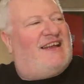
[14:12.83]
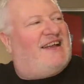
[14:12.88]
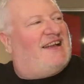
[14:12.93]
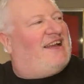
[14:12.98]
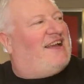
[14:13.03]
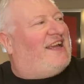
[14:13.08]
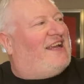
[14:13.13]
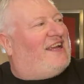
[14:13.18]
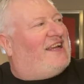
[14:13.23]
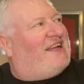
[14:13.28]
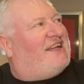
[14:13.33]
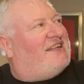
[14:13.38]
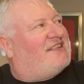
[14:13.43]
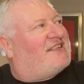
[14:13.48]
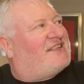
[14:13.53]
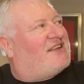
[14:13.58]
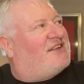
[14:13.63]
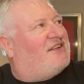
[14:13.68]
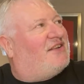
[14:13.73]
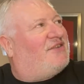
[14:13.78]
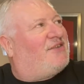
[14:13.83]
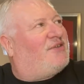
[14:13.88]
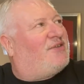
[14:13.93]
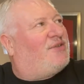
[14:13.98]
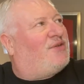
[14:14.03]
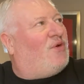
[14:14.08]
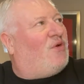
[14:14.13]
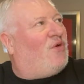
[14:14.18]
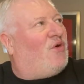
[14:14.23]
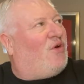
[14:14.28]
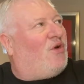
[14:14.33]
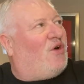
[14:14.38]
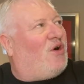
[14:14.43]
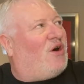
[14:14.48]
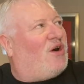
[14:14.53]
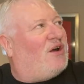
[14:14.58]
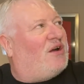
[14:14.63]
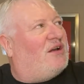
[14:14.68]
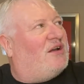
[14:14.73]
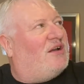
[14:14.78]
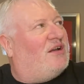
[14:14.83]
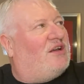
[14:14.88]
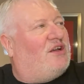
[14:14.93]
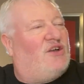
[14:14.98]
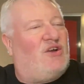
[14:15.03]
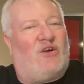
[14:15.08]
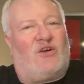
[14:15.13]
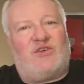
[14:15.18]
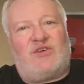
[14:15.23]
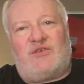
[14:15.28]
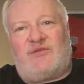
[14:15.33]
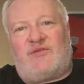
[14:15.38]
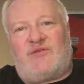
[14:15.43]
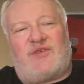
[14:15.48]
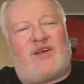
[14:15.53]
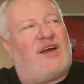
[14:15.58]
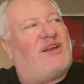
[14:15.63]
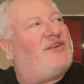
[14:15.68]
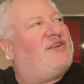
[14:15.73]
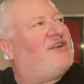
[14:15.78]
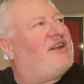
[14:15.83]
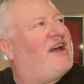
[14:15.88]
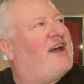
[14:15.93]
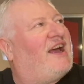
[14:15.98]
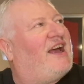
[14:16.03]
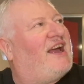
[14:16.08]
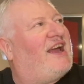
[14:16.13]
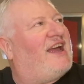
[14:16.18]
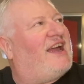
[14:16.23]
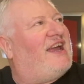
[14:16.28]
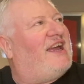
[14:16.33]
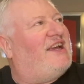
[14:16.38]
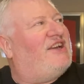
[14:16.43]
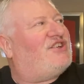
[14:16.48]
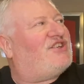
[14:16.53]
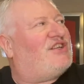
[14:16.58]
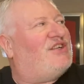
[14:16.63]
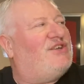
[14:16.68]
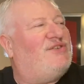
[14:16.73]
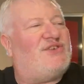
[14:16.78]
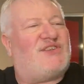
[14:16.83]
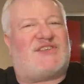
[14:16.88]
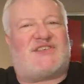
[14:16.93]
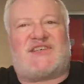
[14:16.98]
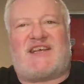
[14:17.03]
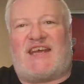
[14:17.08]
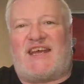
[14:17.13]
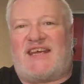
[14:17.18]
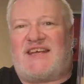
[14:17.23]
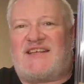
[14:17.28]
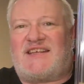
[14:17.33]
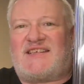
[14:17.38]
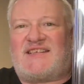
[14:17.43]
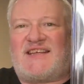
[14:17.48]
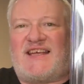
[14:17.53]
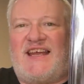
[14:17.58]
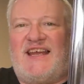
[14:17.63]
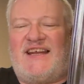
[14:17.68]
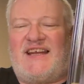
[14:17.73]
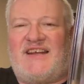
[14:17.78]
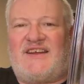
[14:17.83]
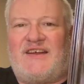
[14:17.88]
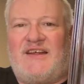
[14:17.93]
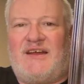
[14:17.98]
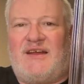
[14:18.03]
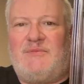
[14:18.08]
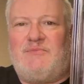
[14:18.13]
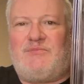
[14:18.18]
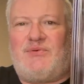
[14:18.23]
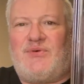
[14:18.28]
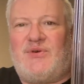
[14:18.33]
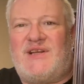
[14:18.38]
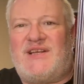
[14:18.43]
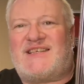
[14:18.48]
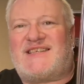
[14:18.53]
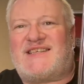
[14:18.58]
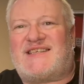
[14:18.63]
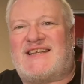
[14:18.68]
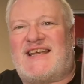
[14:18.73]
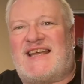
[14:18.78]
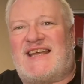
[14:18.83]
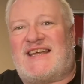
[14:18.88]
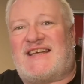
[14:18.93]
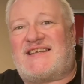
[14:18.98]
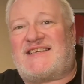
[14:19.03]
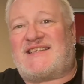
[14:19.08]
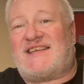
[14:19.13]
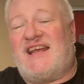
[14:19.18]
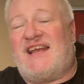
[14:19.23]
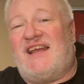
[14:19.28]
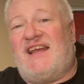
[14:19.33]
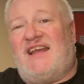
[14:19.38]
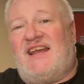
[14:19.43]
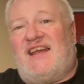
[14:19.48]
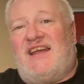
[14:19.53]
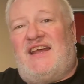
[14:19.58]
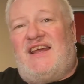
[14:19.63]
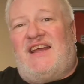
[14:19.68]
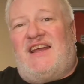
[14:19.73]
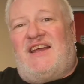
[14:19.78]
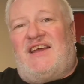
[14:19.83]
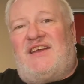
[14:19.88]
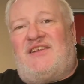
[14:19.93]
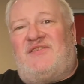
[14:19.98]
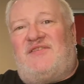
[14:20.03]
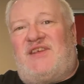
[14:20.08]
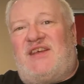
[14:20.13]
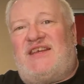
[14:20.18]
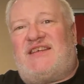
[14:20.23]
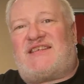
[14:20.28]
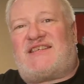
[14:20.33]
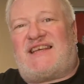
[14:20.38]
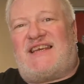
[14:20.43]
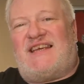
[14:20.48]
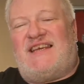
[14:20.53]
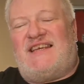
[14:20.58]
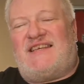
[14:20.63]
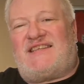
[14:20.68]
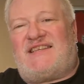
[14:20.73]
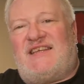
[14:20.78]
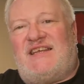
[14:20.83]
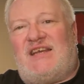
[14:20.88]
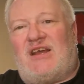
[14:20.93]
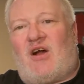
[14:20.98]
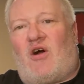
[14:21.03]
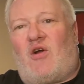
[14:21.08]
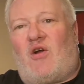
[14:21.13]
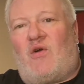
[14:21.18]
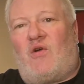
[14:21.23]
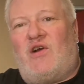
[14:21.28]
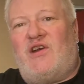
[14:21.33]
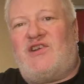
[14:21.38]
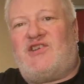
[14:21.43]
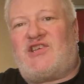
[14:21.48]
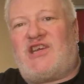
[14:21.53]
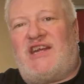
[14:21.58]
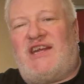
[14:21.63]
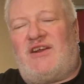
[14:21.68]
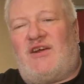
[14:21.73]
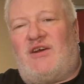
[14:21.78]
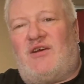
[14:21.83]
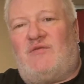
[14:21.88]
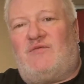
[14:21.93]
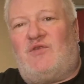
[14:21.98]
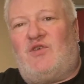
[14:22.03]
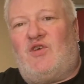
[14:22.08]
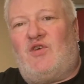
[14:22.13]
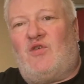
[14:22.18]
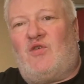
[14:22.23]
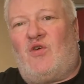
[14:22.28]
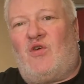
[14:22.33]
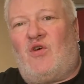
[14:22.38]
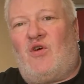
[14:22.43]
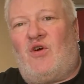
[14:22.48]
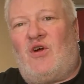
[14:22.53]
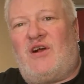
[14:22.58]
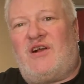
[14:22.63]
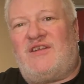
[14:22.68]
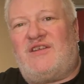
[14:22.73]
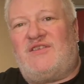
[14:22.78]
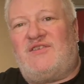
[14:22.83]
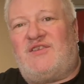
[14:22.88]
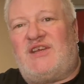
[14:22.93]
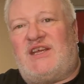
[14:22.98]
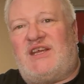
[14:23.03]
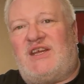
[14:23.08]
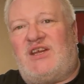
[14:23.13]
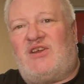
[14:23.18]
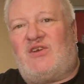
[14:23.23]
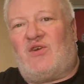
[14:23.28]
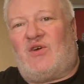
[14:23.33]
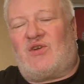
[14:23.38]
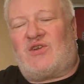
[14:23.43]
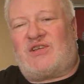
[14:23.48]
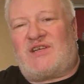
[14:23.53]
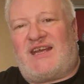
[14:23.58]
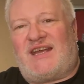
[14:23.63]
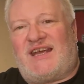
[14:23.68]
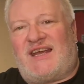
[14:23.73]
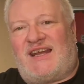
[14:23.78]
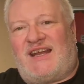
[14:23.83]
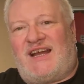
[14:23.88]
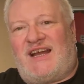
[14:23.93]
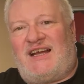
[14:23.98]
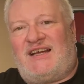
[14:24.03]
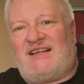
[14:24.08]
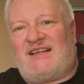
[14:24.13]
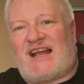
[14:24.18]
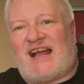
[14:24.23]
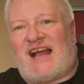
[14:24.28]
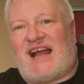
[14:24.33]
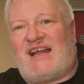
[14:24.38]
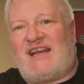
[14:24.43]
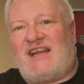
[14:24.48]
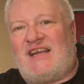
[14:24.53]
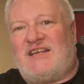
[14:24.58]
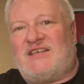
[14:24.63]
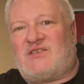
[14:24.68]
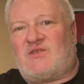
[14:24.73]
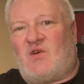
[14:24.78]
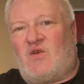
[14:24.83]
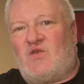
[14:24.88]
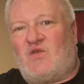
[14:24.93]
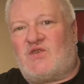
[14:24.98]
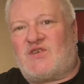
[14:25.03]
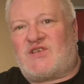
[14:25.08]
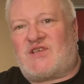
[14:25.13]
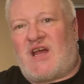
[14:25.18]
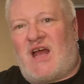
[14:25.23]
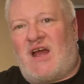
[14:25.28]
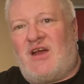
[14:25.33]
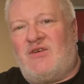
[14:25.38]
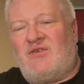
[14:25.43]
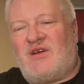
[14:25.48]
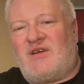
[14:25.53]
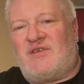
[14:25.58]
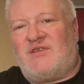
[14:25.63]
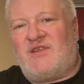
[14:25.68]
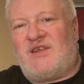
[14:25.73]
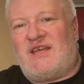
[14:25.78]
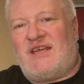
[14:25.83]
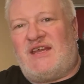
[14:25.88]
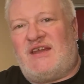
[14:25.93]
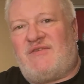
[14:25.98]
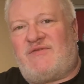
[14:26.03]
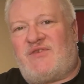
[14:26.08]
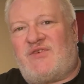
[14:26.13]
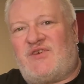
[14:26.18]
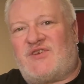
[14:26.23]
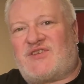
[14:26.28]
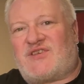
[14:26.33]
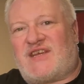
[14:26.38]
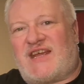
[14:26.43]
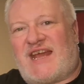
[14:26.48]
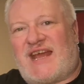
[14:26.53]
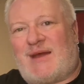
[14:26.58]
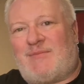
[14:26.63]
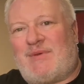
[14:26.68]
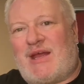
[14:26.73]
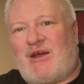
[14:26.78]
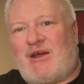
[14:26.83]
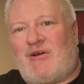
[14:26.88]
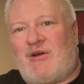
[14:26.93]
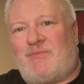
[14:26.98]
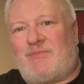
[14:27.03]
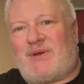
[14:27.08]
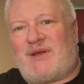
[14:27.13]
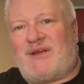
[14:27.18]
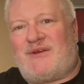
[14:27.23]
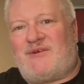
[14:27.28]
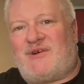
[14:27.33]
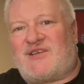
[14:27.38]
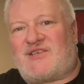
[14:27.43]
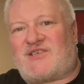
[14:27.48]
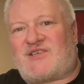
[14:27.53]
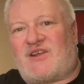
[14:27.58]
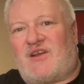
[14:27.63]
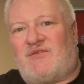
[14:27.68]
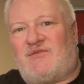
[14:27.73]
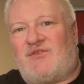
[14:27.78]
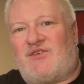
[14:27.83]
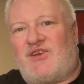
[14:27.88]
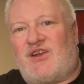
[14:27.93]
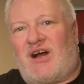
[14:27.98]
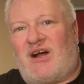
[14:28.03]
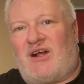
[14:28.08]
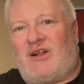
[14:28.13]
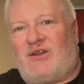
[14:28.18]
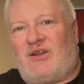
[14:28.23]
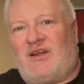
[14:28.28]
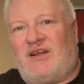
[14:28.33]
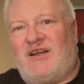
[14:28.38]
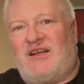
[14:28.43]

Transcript: it is Thor, God of Thunder, issue 6 in a 9.6. This is the origin of Gore, the God Killer, and it is also the first cameo appearance of Null.